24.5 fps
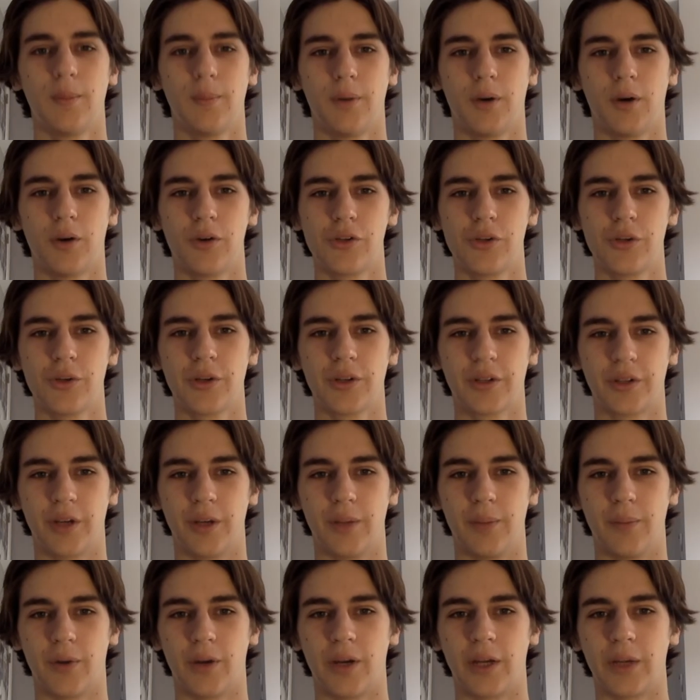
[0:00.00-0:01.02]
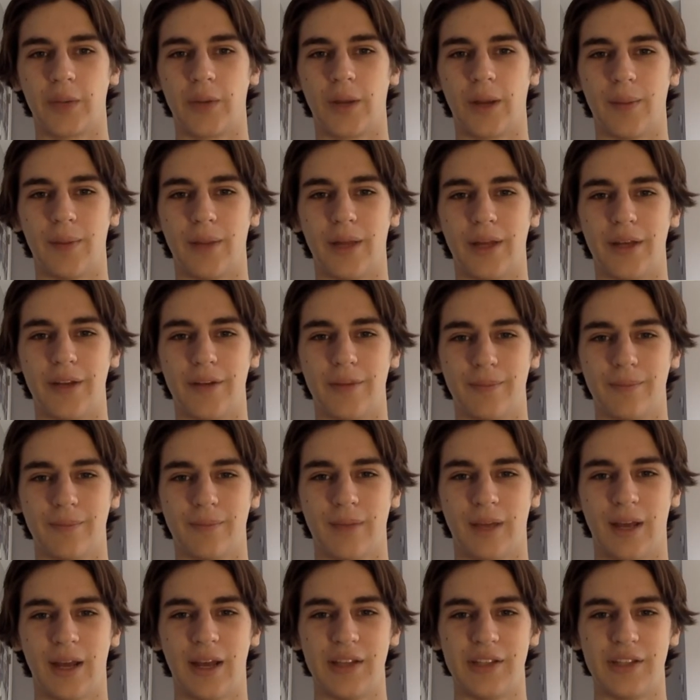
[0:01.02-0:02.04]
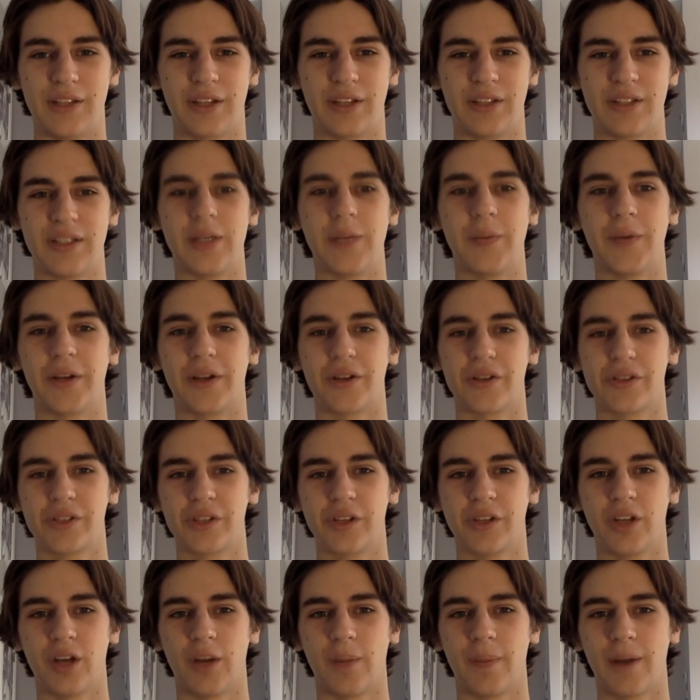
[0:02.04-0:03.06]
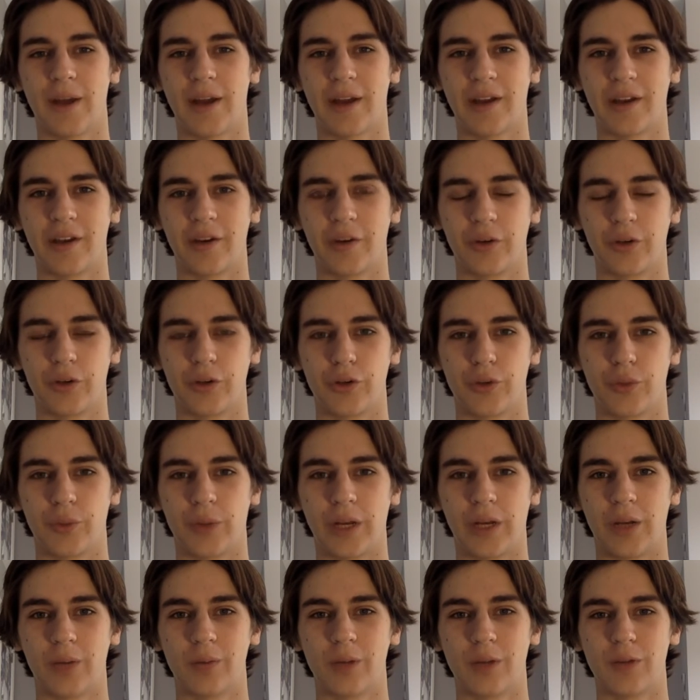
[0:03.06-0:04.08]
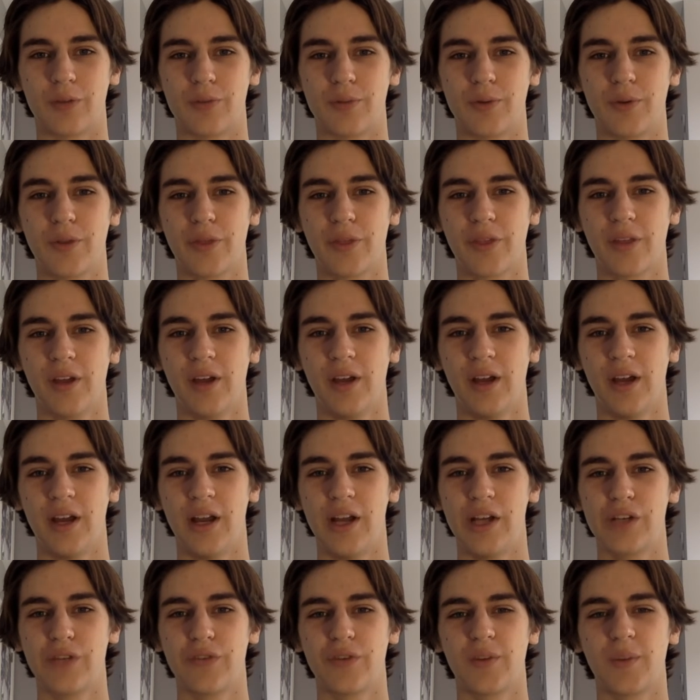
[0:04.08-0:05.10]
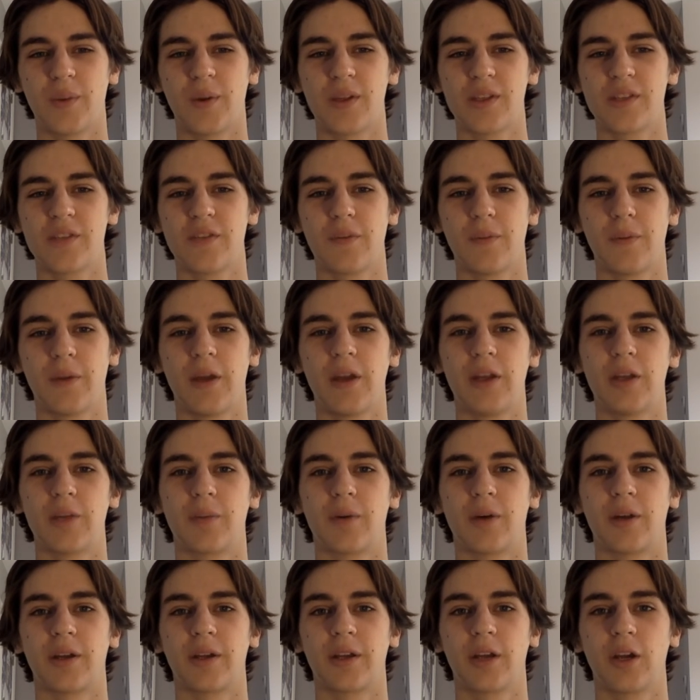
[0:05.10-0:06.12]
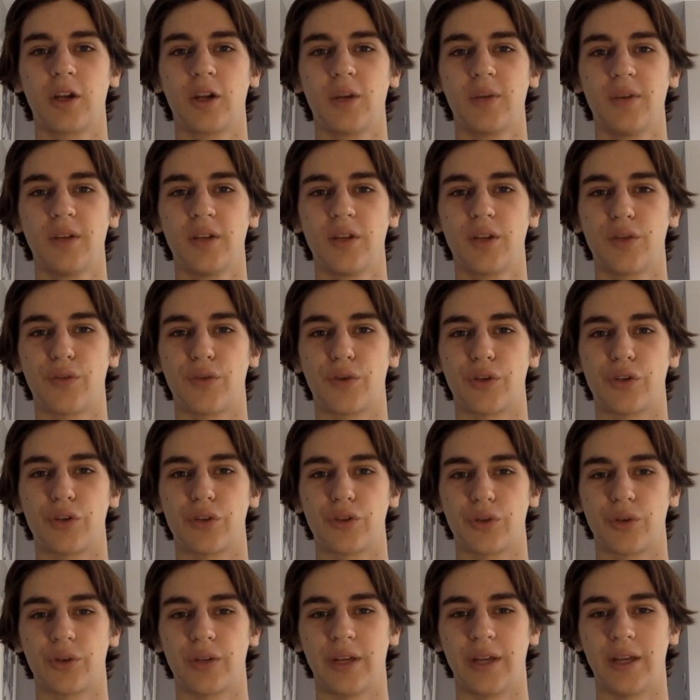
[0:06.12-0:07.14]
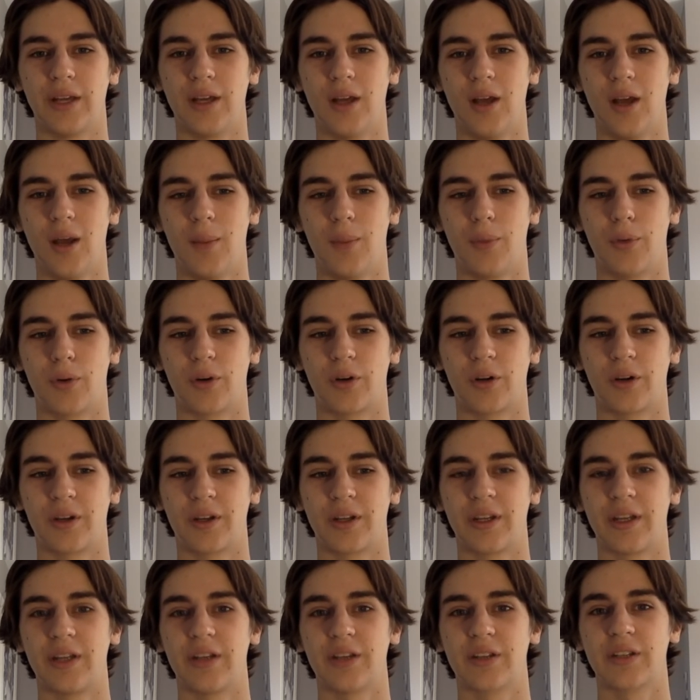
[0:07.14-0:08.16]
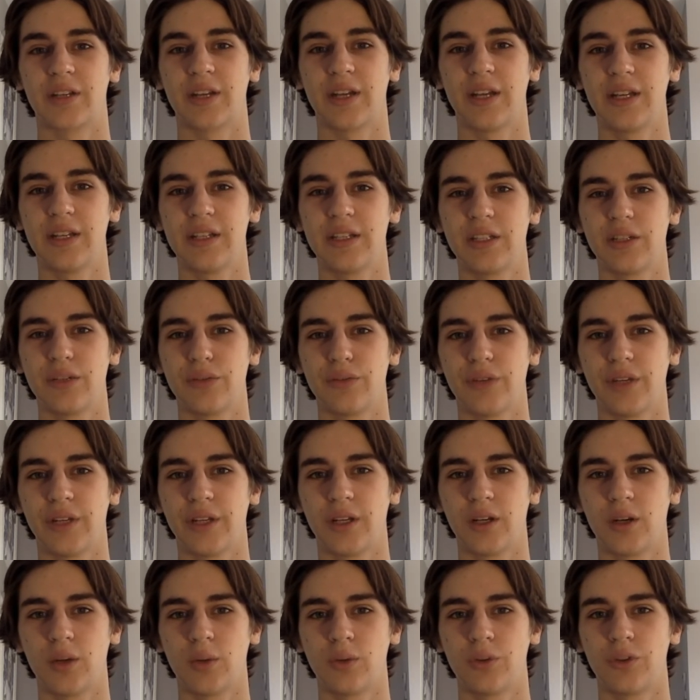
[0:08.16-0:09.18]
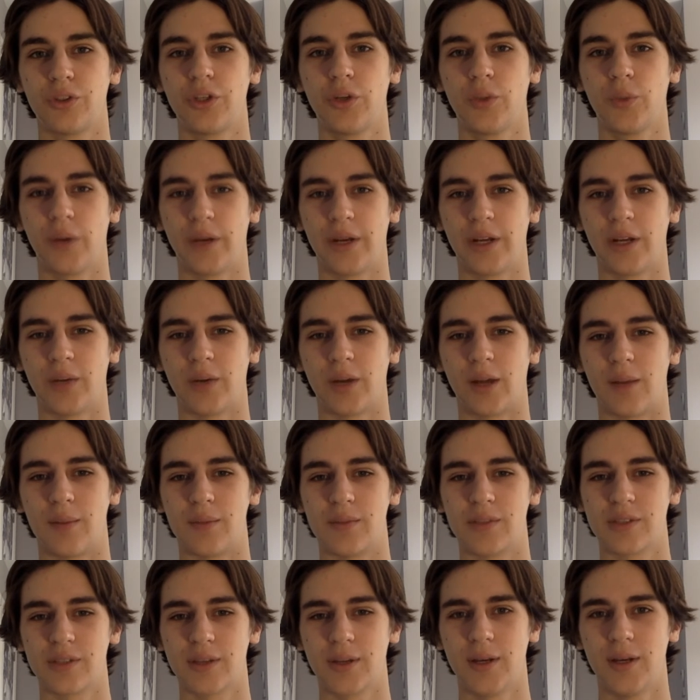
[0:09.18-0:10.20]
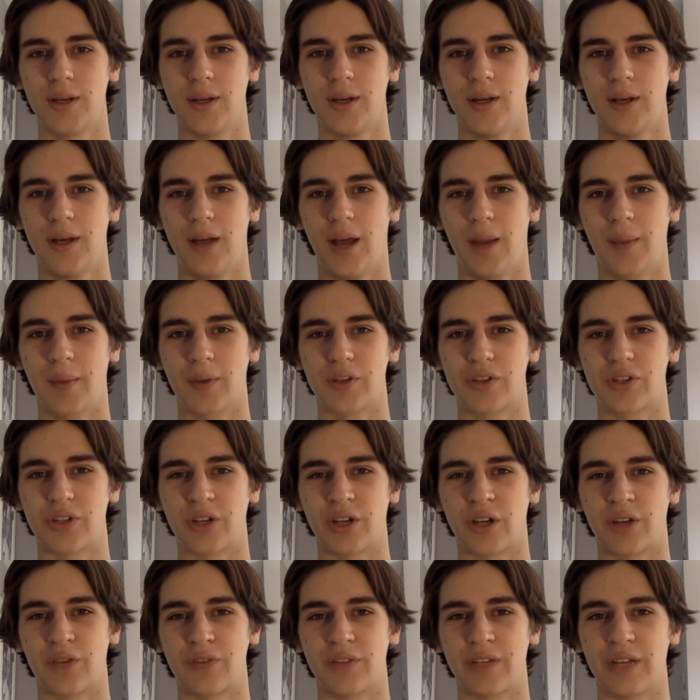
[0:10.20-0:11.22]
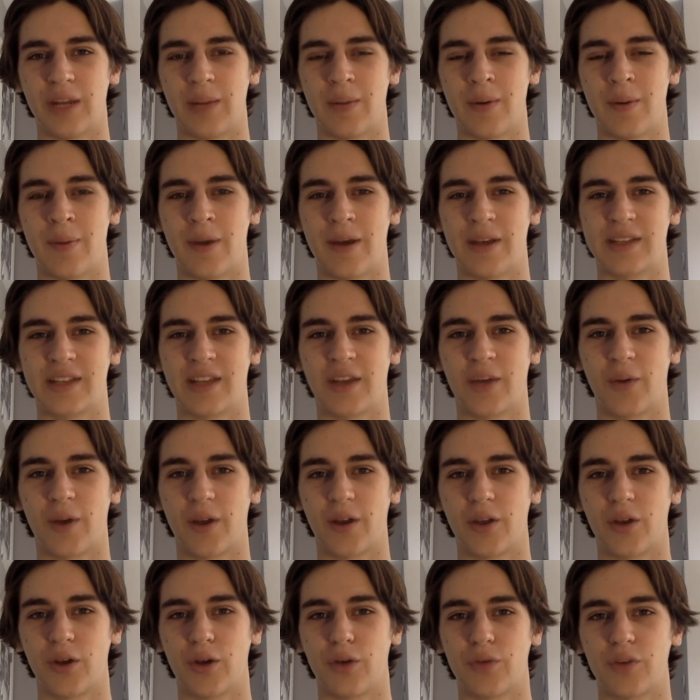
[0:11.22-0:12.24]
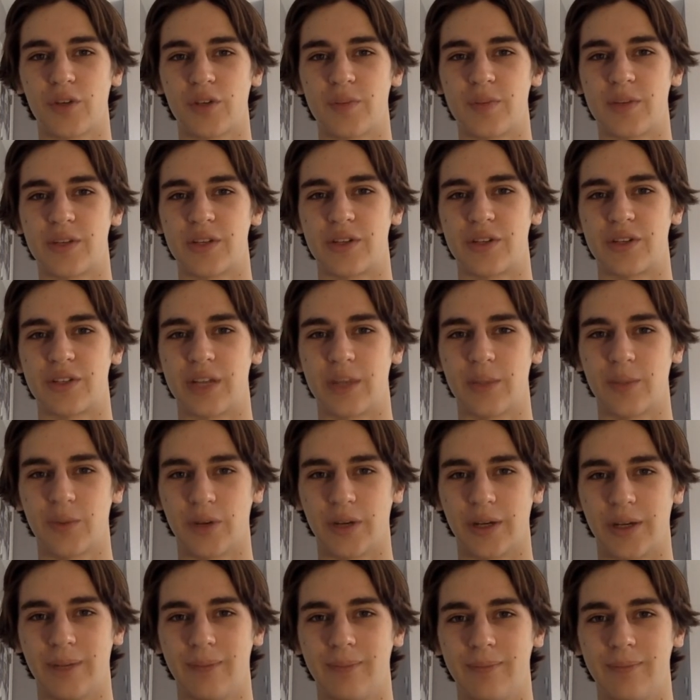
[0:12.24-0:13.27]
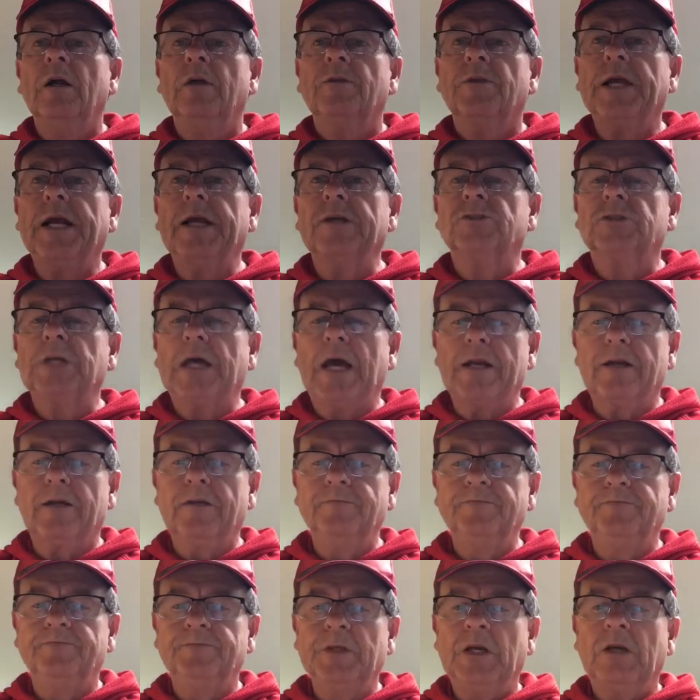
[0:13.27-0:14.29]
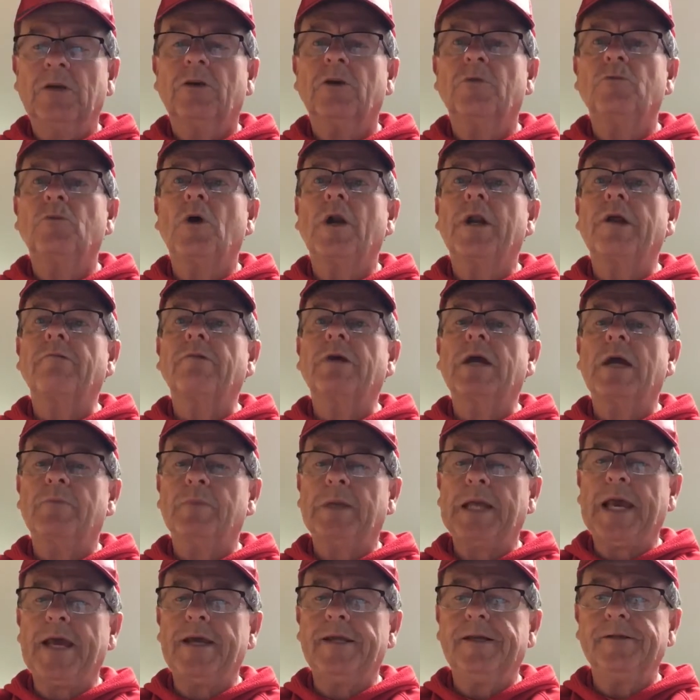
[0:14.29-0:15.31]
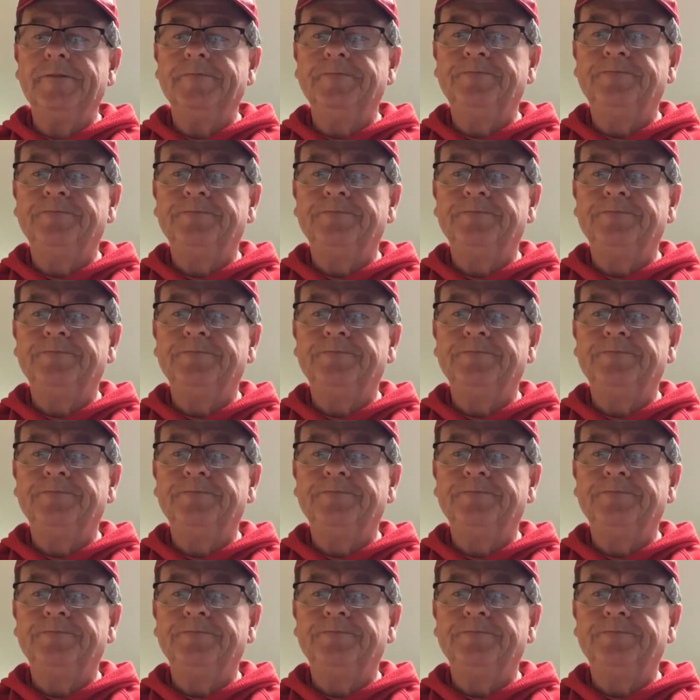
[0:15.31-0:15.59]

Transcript: Bonjour and good morning, Ramland. As you can see, we are still not back in our usual Radio Rams booth, et je vous demande s'il vous plaît de prendre quelques minutes de votre journée pour regarder notre édition vidéo de Radio Rams. I'm going to start off today by passing it right on over to Mr. St. Marie. Thanks, Tyler. Good morning, Ramland.